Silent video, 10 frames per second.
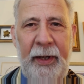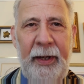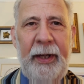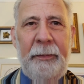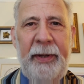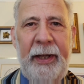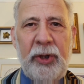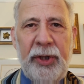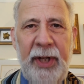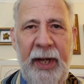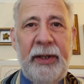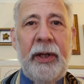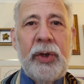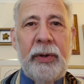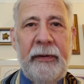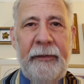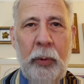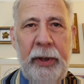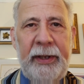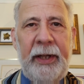and page
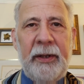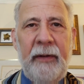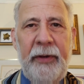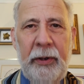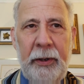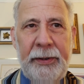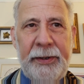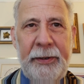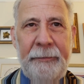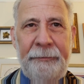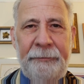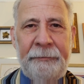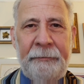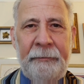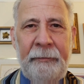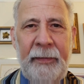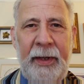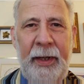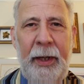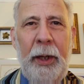948 of the Hertz.
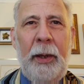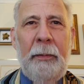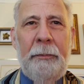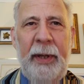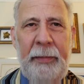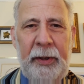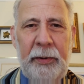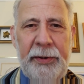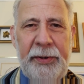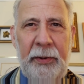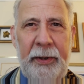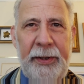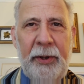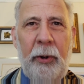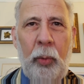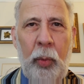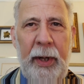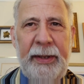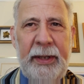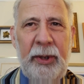Biblical stories are
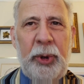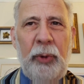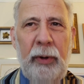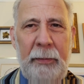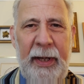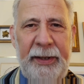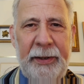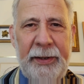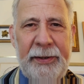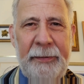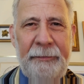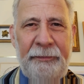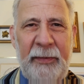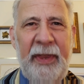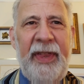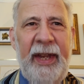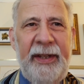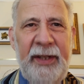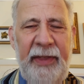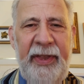wont to remind us that
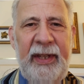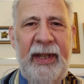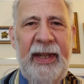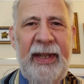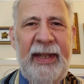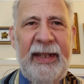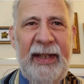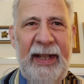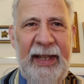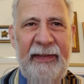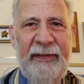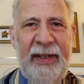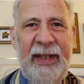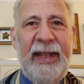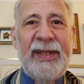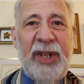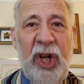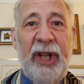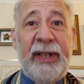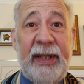nothing in life is
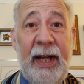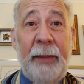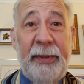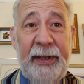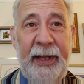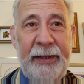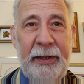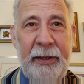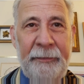uncomplicated.